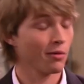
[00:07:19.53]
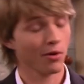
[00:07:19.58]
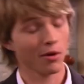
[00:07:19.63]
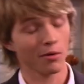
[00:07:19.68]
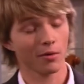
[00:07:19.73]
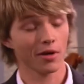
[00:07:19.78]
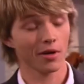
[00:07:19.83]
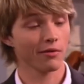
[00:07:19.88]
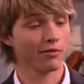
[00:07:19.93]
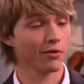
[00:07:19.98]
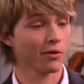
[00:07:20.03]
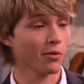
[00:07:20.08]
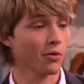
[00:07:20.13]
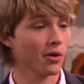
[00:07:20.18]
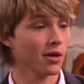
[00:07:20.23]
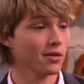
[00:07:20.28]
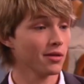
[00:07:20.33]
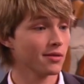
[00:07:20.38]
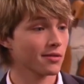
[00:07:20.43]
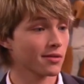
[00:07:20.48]
Well, whatever it
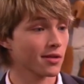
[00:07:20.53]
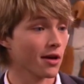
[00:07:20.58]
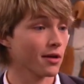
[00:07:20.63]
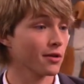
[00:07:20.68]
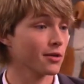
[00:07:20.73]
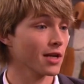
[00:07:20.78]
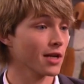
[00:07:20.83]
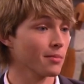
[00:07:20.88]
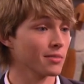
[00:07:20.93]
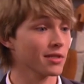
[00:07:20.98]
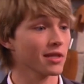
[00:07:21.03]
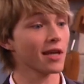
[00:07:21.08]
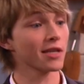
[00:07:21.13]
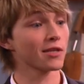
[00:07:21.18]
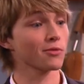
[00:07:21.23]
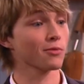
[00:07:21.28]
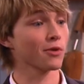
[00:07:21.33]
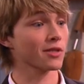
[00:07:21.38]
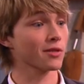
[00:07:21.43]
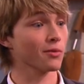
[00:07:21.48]
was, it's 100 times less
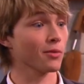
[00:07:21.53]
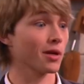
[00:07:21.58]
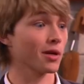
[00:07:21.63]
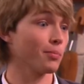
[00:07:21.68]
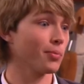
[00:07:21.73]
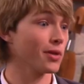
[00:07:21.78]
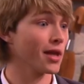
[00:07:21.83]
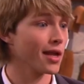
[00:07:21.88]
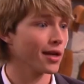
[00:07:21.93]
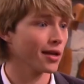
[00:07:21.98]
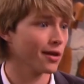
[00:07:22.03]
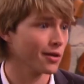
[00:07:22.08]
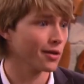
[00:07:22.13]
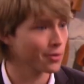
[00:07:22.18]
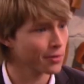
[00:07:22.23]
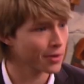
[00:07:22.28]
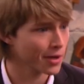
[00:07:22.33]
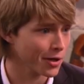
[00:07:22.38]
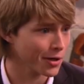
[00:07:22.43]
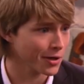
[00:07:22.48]
worse than what I'm planning on
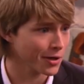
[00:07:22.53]
doing